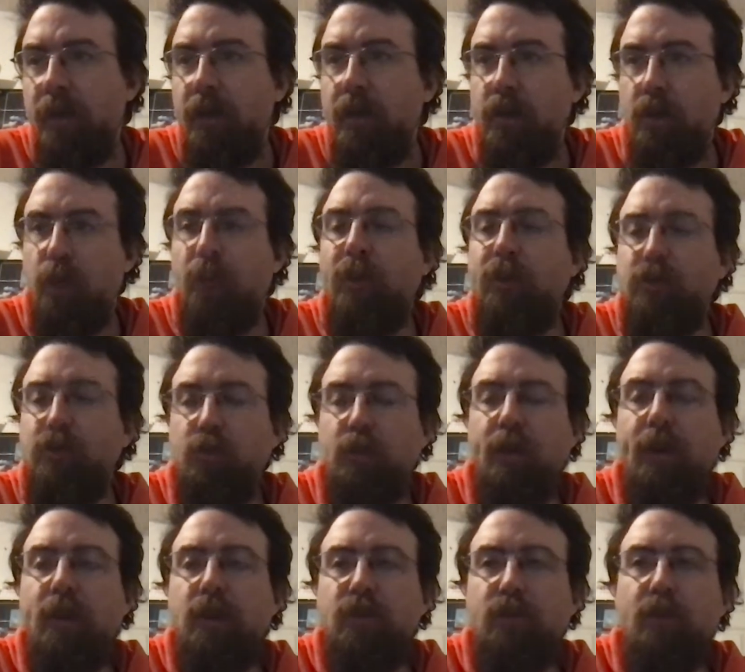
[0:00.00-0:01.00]
The Razor
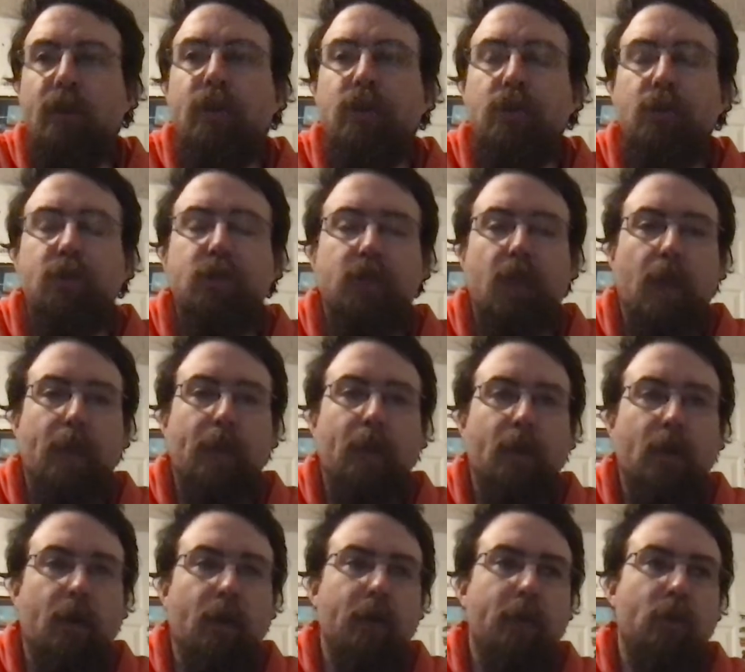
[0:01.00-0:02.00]
Edge version, which came out
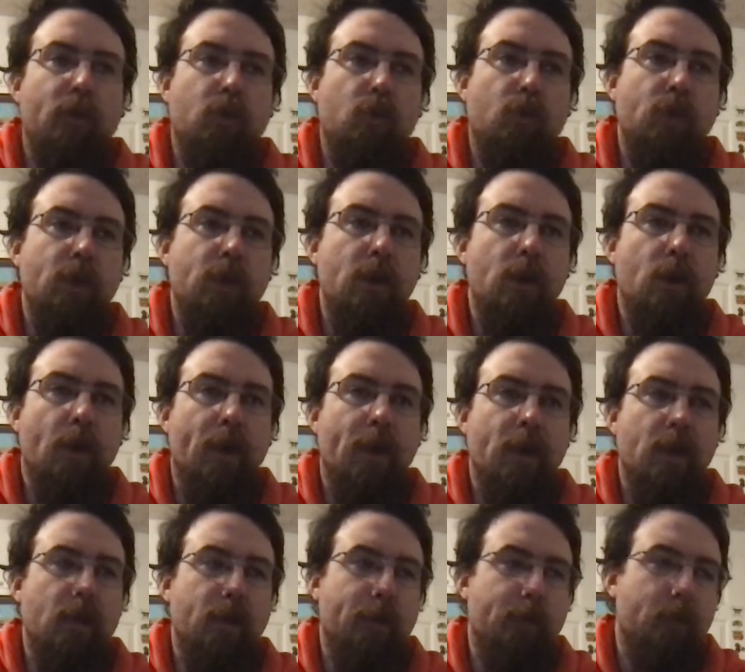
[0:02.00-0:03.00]
on both the Wii U and the,